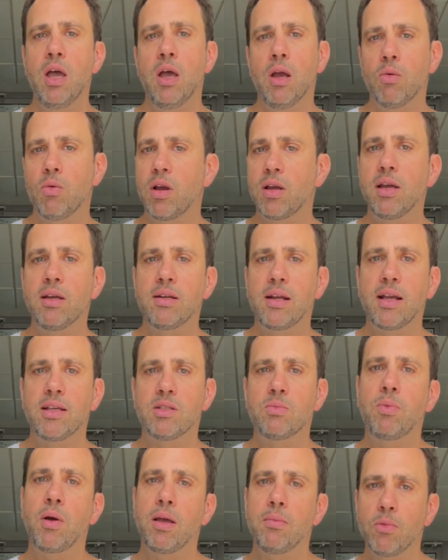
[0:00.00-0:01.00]

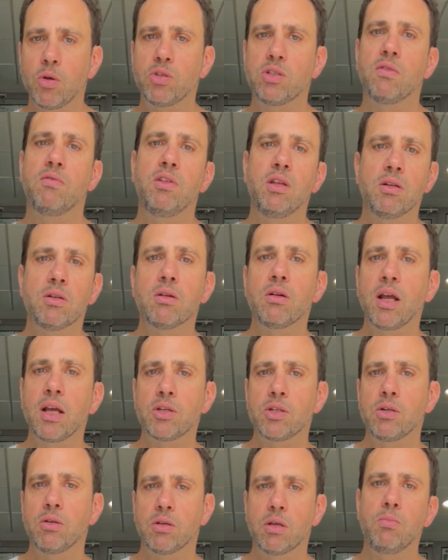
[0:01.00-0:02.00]
recognized by most of the
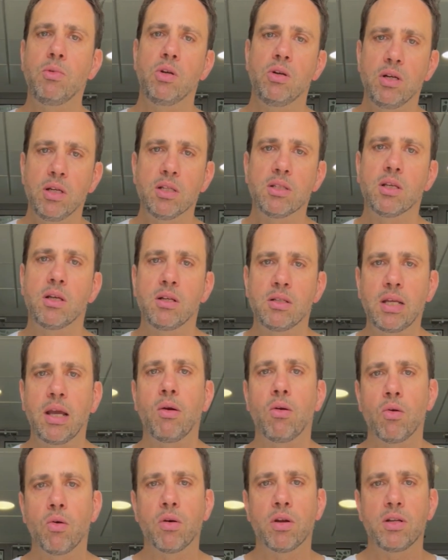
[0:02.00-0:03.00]
international community as a
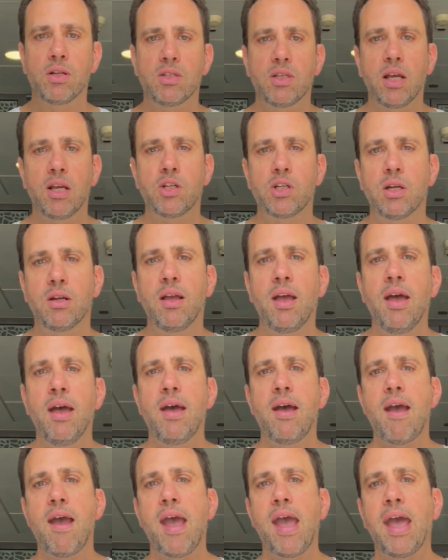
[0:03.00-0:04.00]
terror organization.
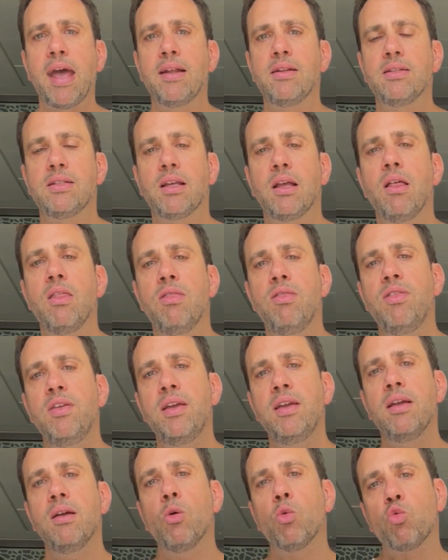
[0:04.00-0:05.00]
And
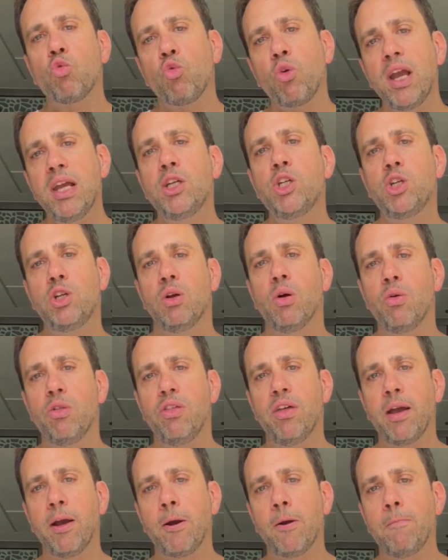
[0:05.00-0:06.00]
the ratio
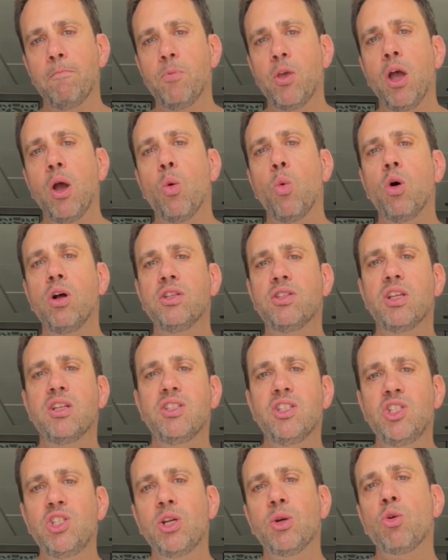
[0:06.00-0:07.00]
there was
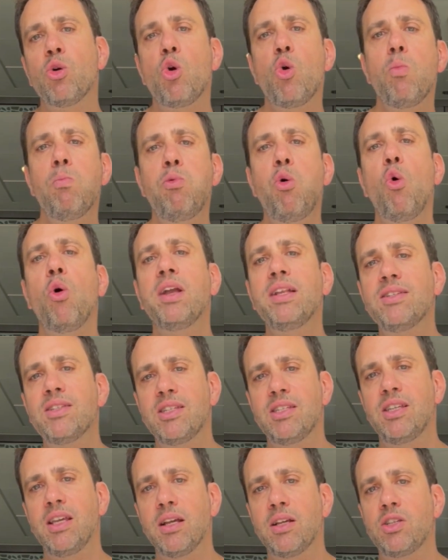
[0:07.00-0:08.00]

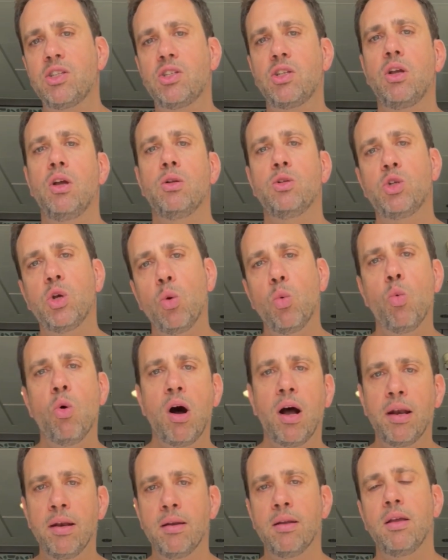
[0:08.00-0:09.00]

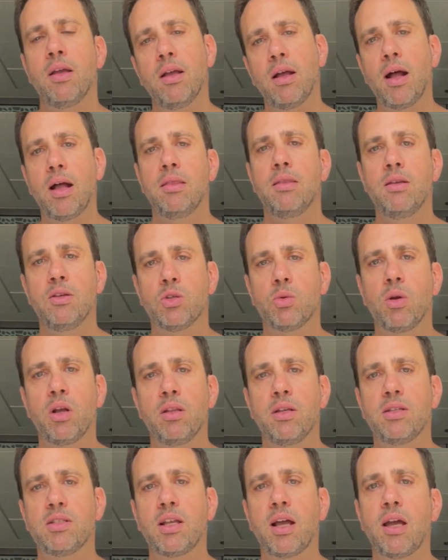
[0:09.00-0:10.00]
0.6-1 on the
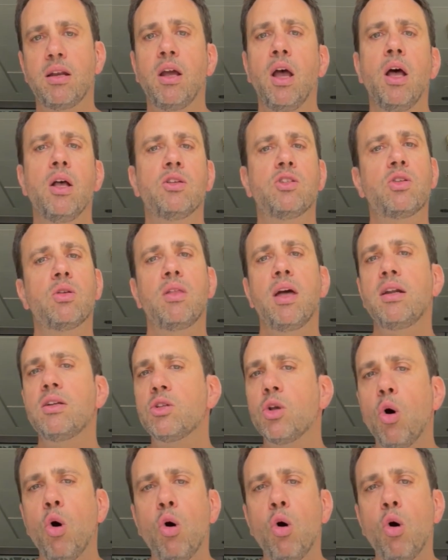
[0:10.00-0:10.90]
Israeli side. So that is